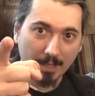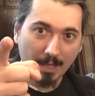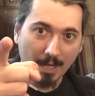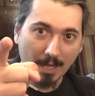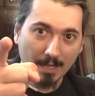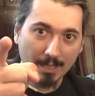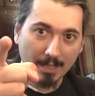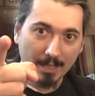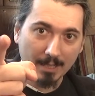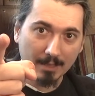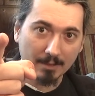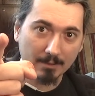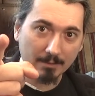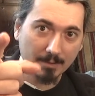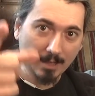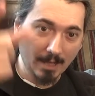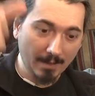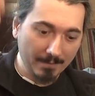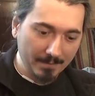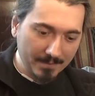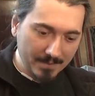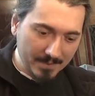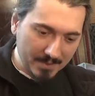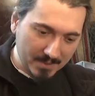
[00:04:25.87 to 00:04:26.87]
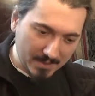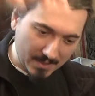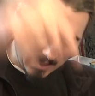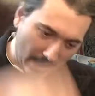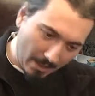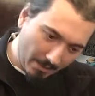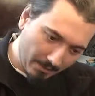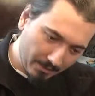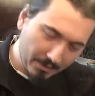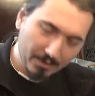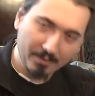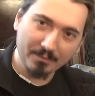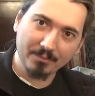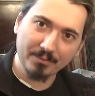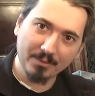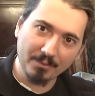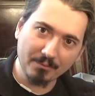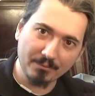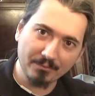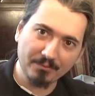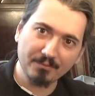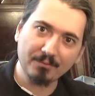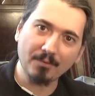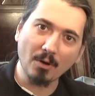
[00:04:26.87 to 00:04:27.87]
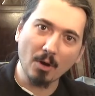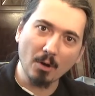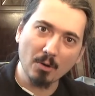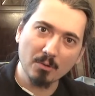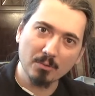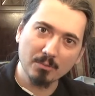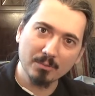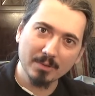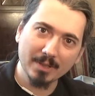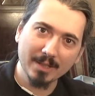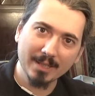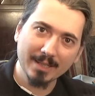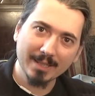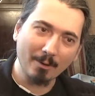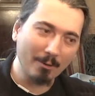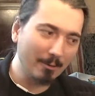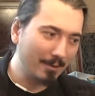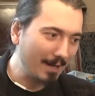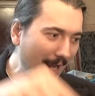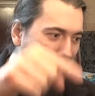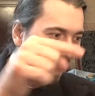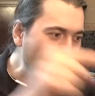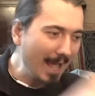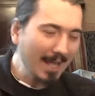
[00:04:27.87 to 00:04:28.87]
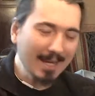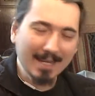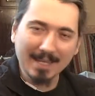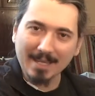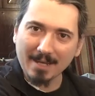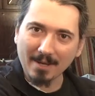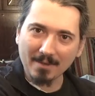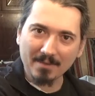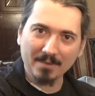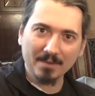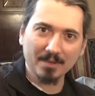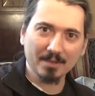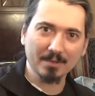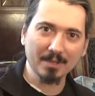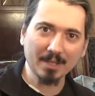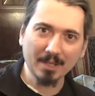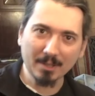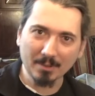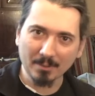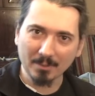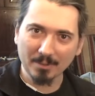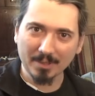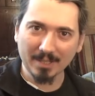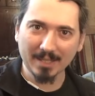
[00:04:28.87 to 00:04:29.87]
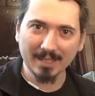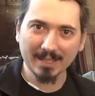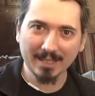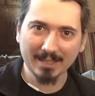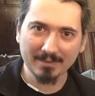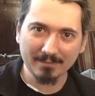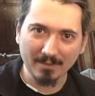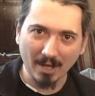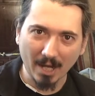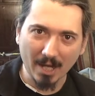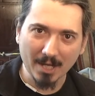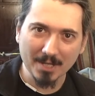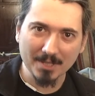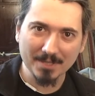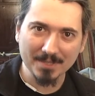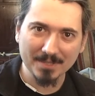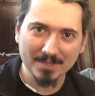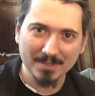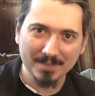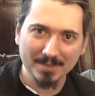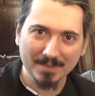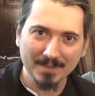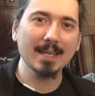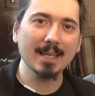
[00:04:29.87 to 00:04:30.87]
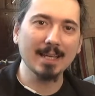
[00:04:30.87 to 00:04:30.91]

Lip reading: and I look at the sound of the phone or any other recording device,